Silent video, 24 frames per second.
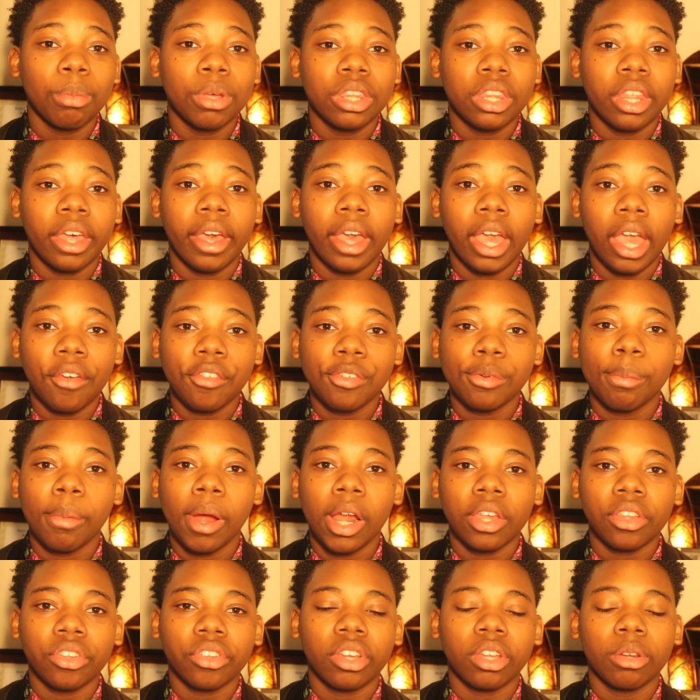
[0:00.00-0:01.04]
mean that
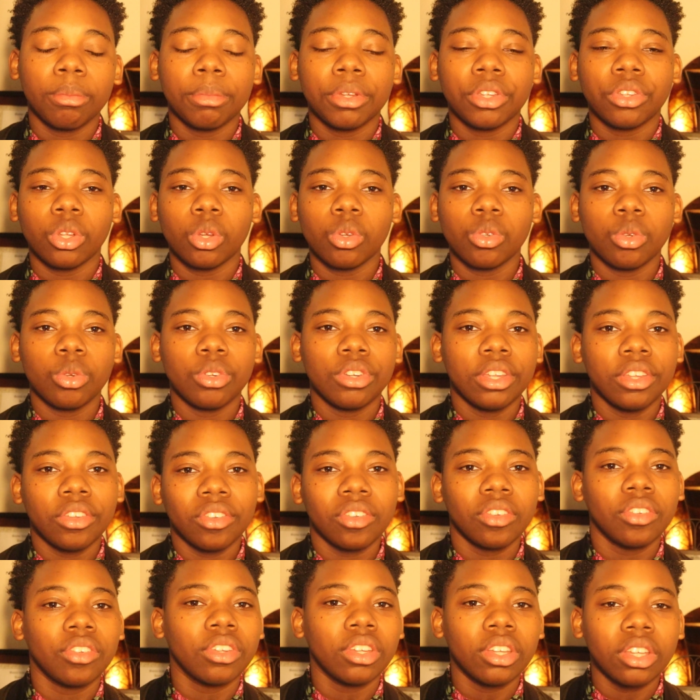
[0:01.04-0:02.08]
everybody's going to be social
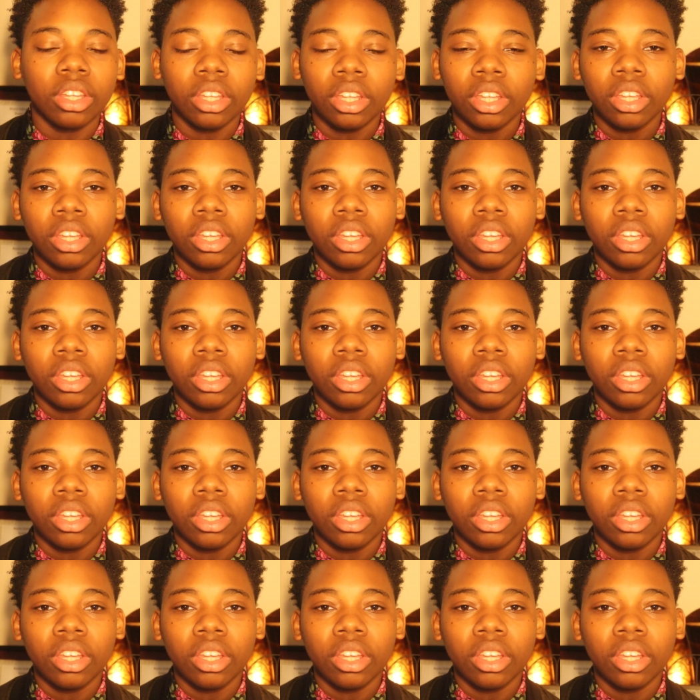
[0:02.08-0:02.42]
distancing.